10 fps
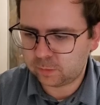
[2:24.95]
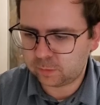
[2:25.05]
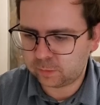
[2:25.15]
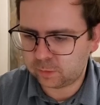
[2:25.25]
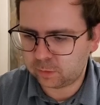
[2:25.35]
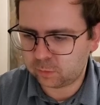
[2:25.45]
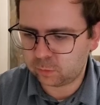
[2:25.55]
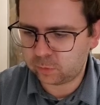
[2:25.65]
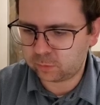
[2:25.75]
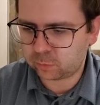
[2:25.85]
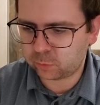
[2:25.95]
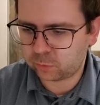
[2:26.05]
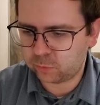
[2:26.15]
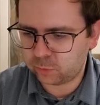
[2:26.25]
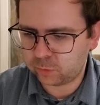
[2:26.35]
And then we of
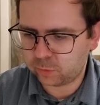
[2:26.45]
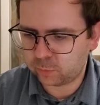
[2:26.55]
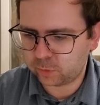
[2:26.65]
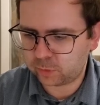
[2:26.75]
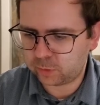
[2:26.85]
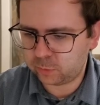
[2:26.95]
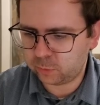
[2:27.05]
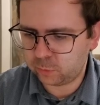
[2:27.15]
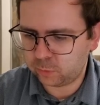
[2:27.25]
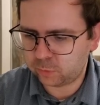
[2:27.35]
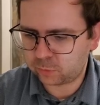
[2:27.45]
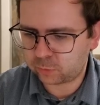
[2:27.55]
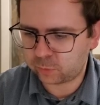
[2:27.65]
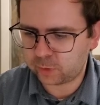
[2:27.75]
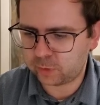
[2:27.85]
course don't know what Q
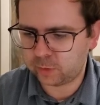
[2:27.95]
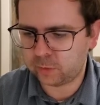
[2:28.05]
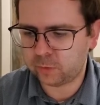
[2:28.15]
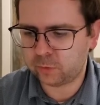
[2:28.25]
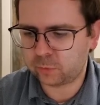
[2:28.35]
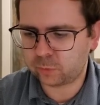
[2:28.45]
squared is.